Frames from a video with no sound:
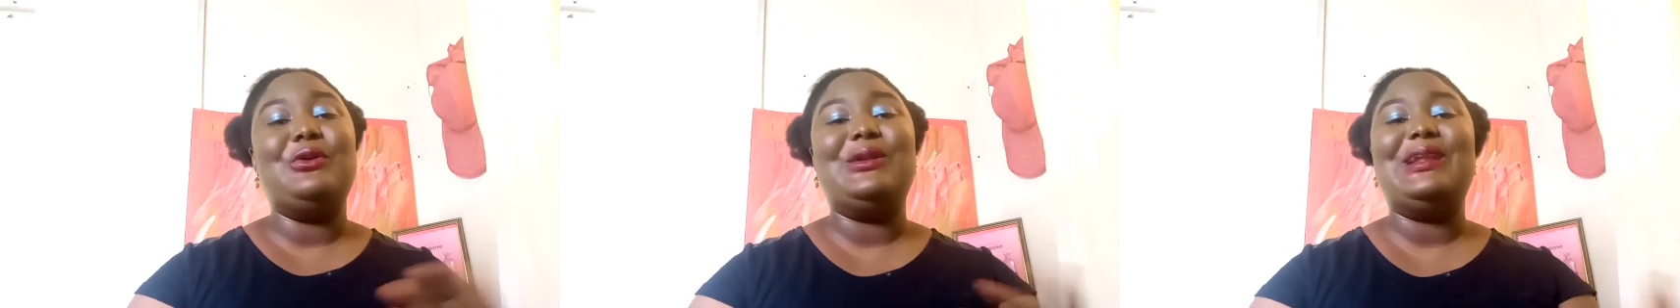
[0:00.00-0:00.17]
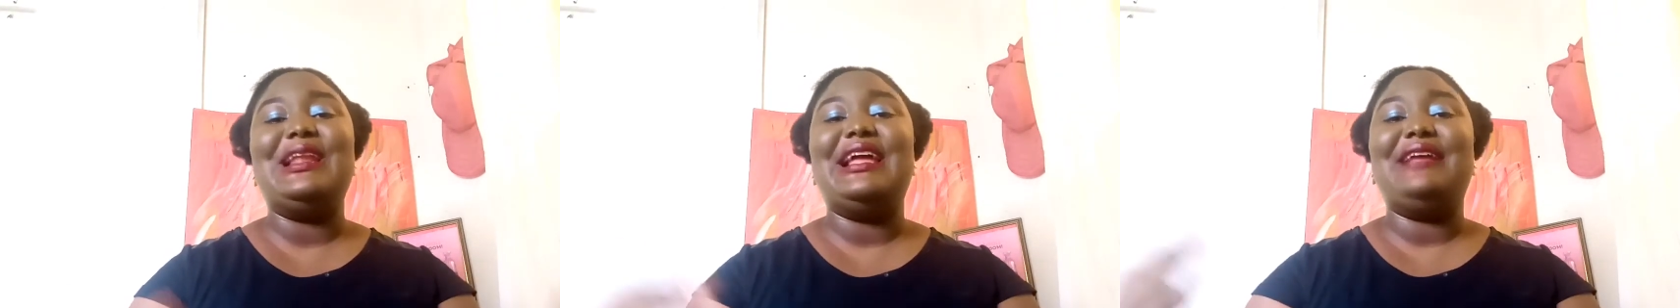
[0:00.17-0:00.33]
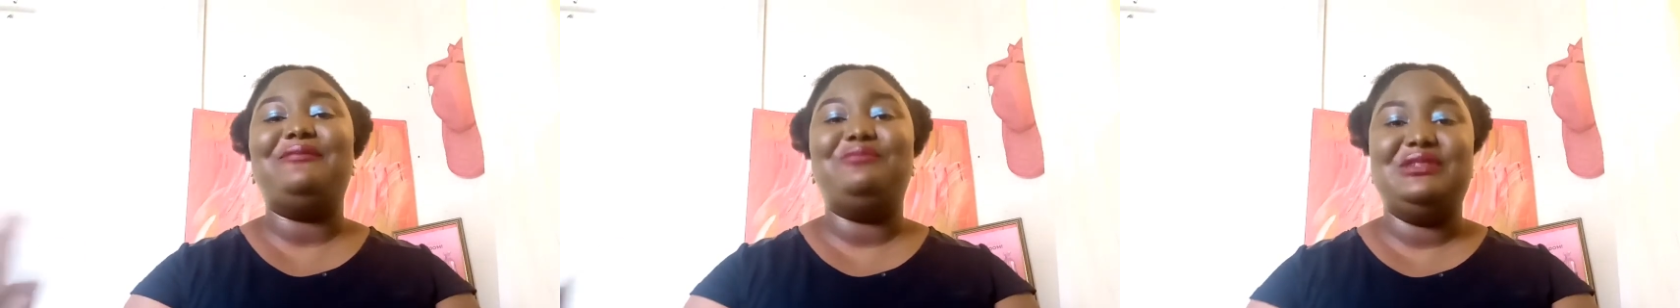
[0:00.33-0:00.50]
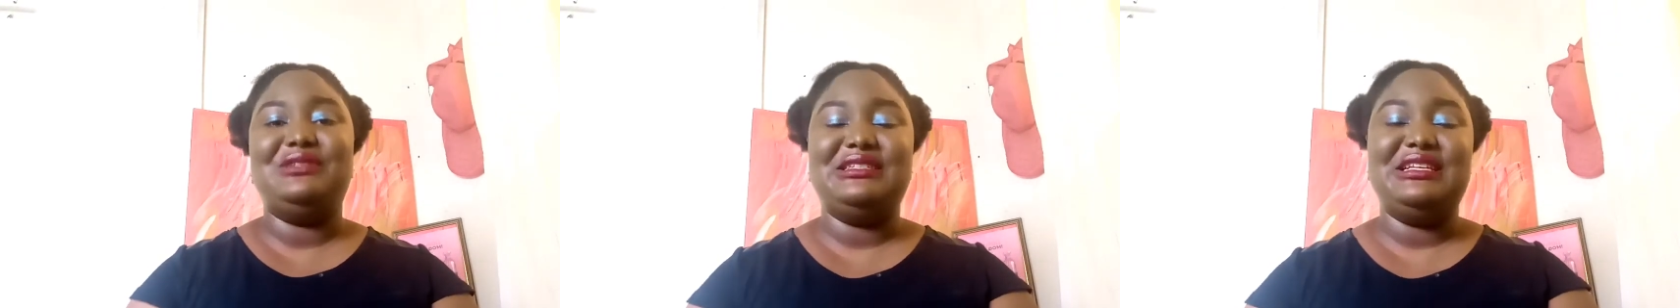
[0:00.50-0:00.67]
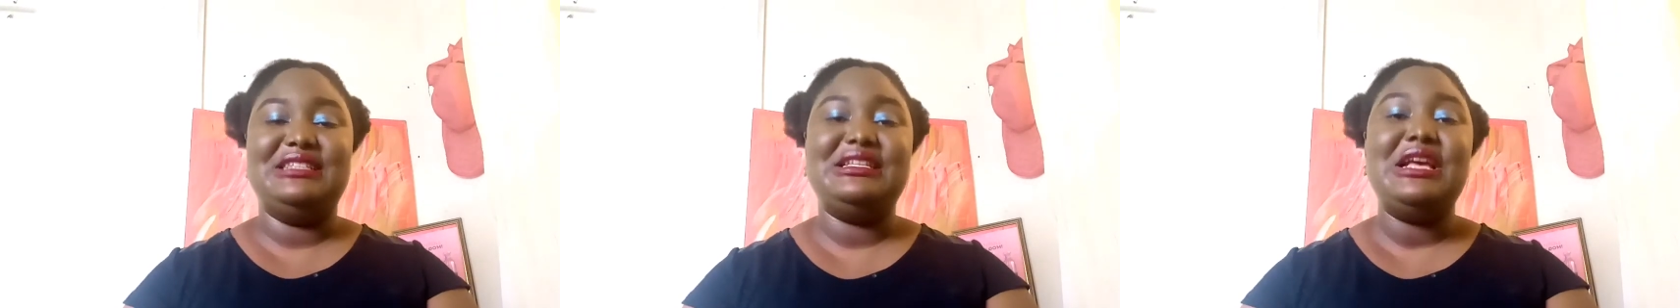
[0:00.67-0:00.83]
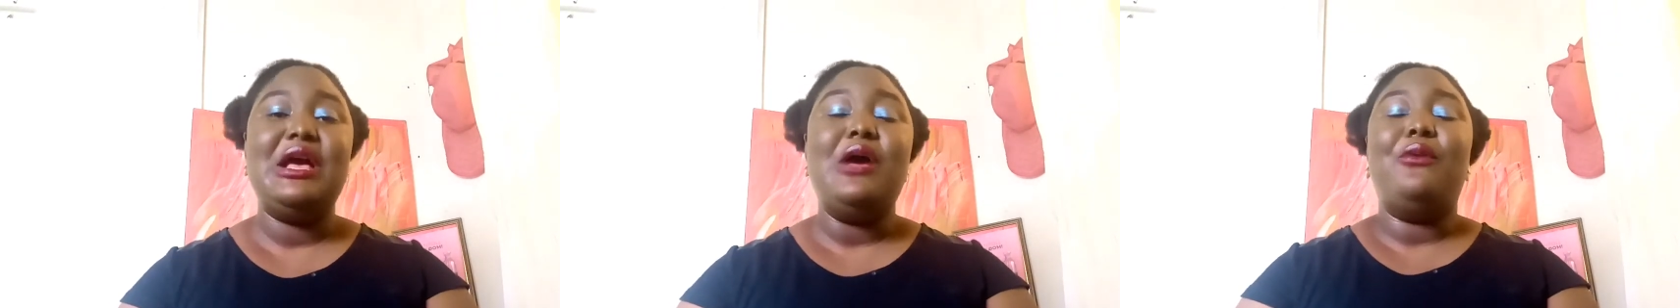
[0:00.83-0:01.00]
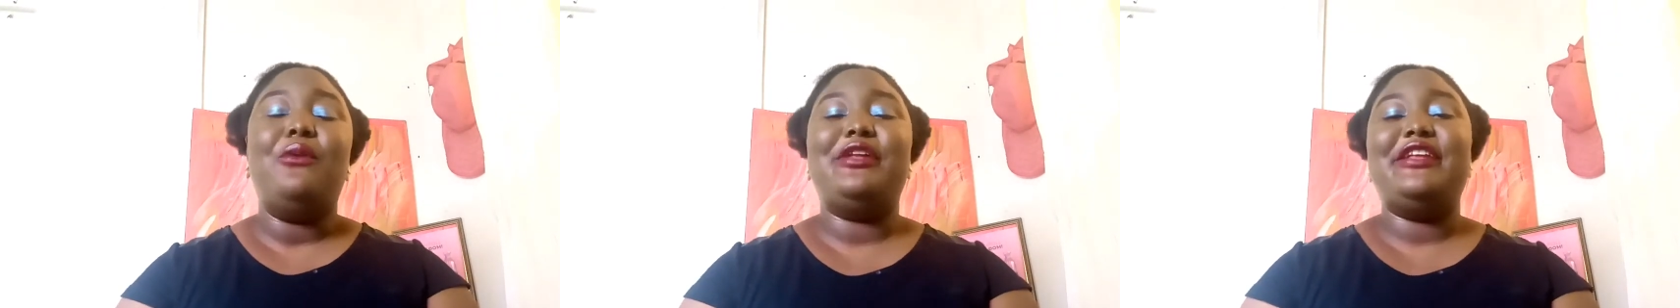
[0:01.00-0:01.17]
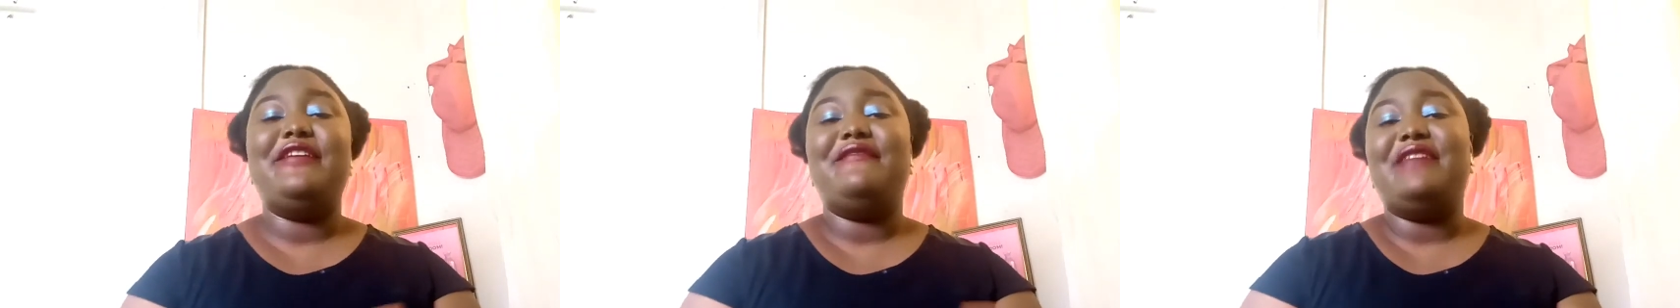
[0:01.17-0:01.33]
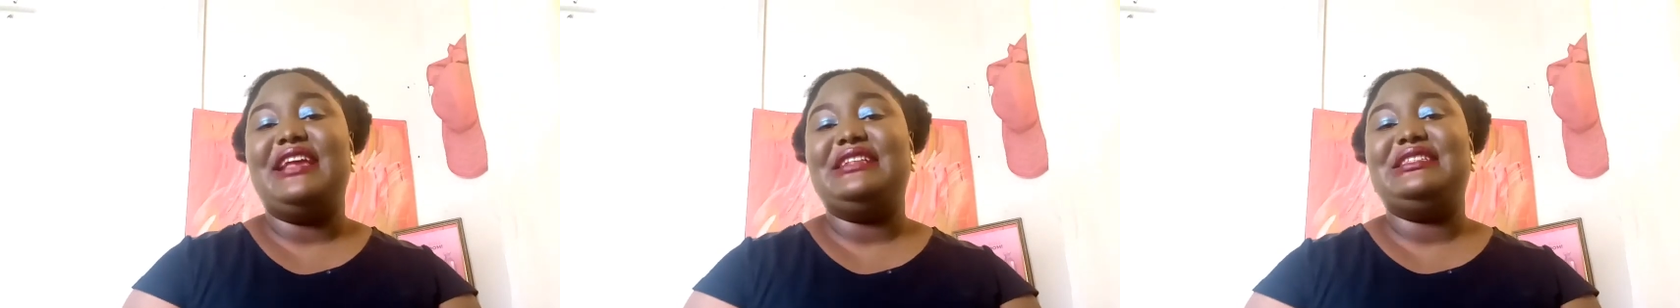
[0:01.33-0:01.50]
online business,
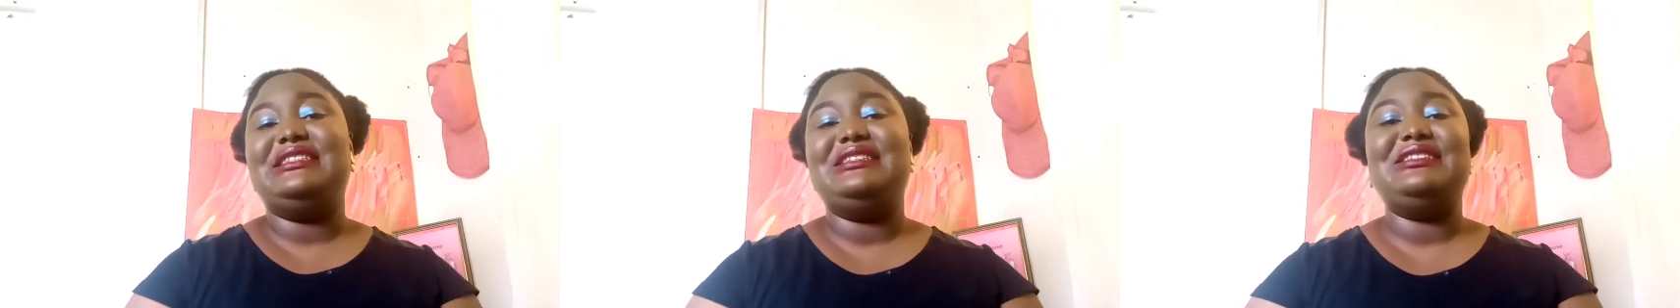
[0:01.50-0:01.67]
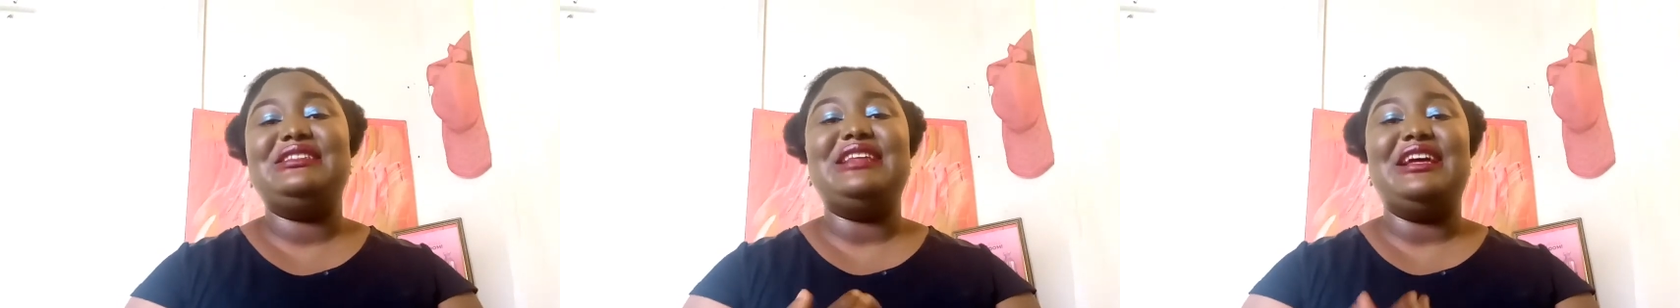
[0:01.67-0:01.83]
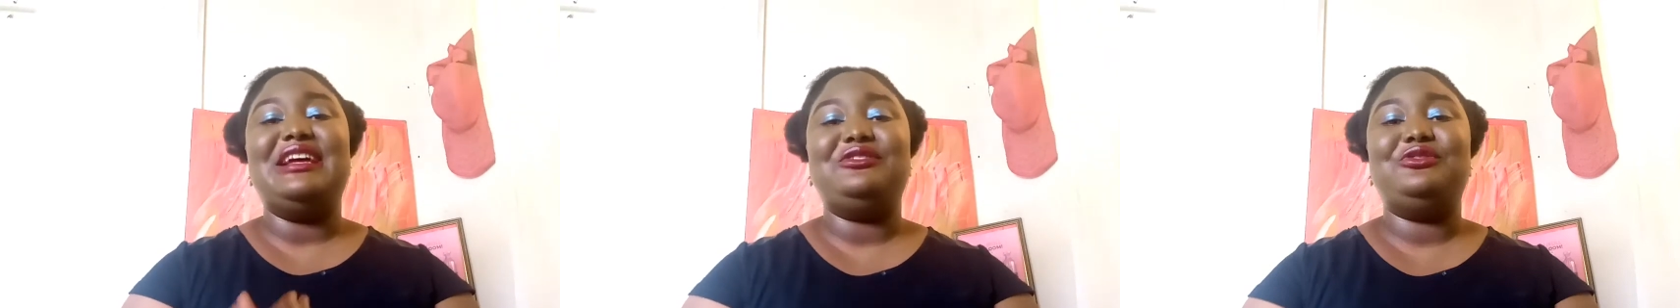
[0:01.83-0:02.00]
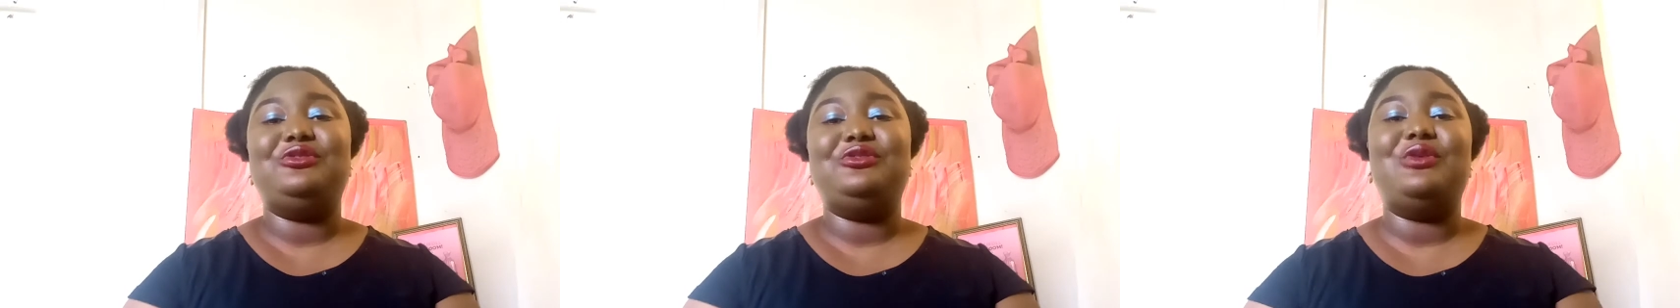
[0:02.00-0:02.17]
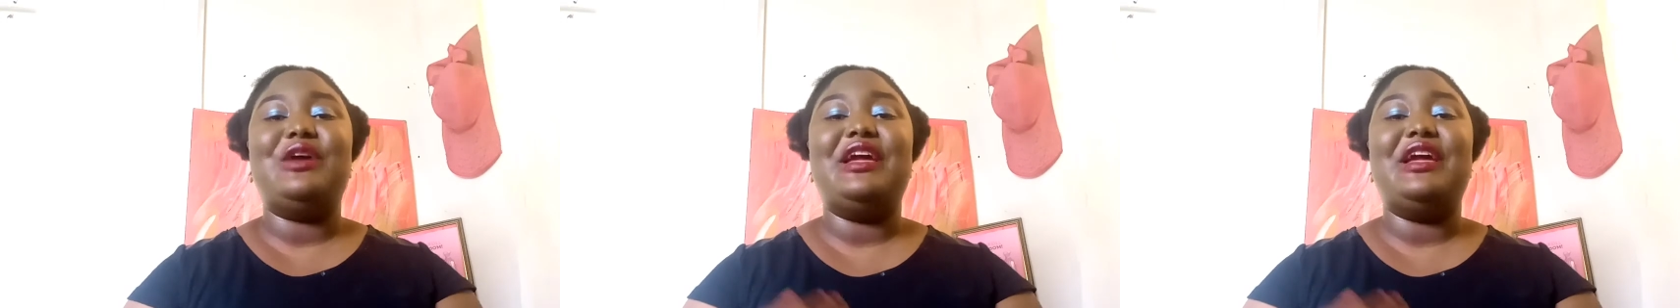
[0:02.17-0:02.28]
whatever it is that you are